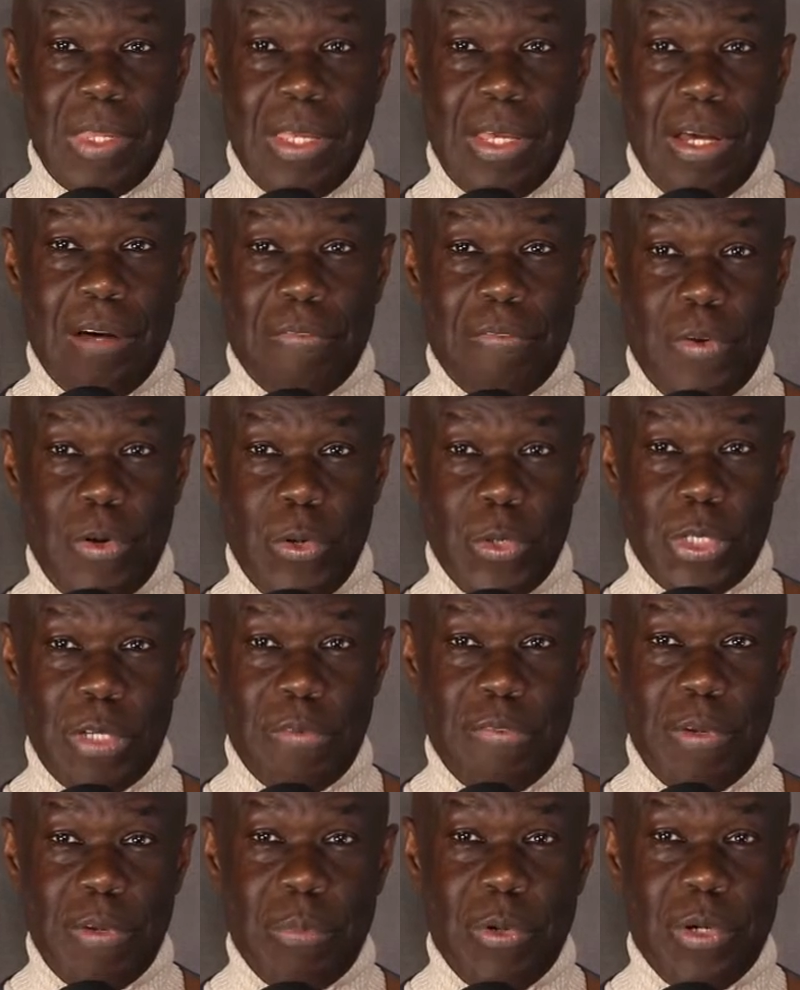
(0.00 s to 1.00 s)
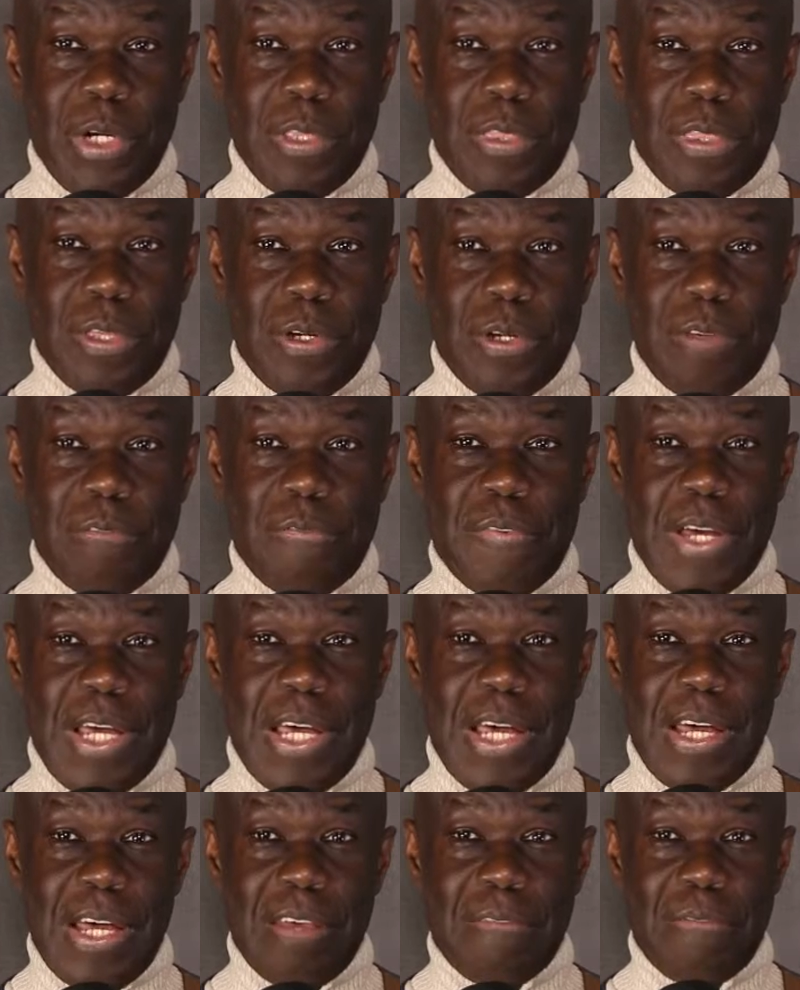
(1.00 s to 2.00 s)
Of course, if you're more than
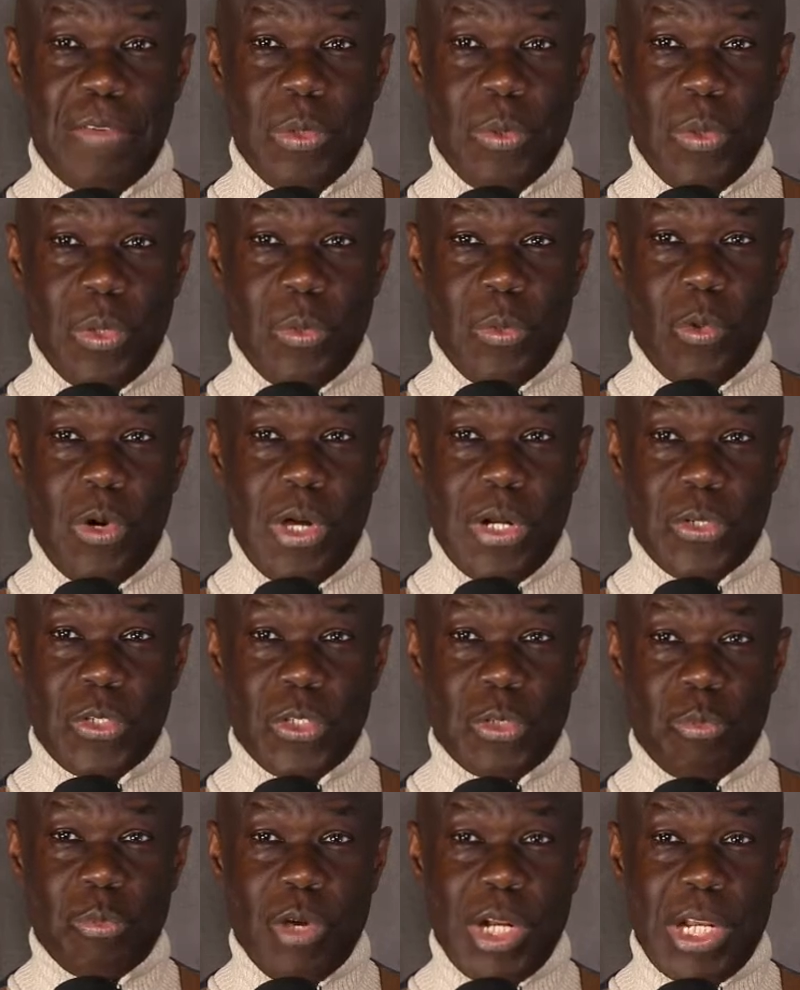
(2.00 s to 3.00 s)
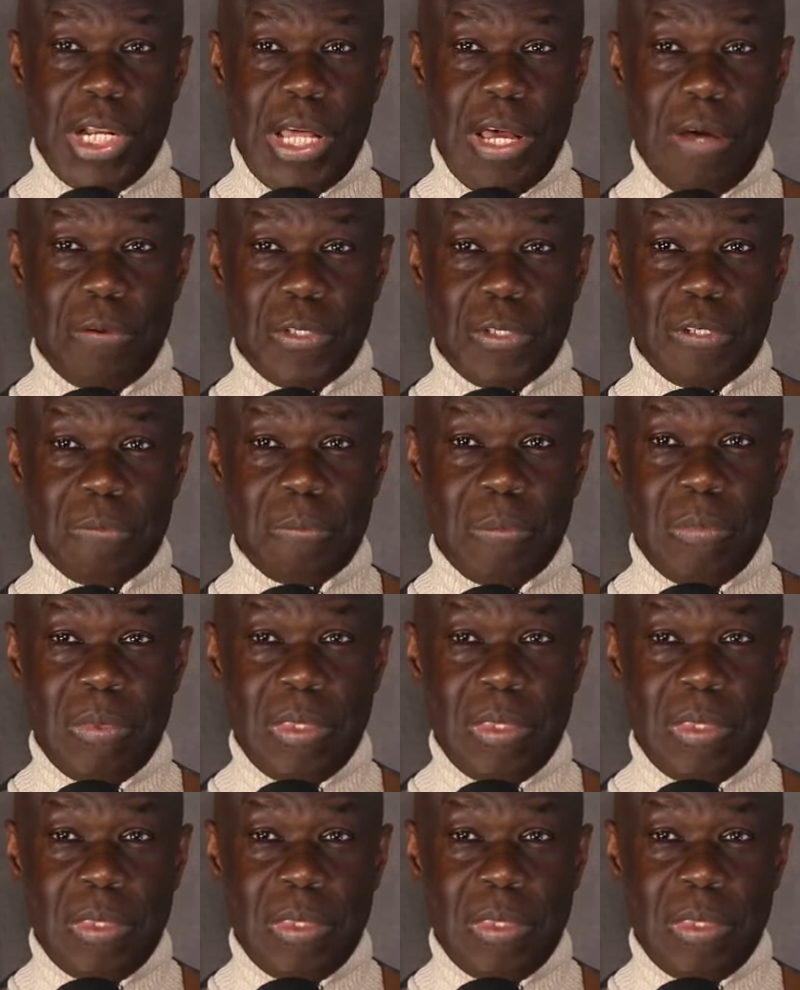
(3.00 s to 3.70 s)
35, you would want to spread it out.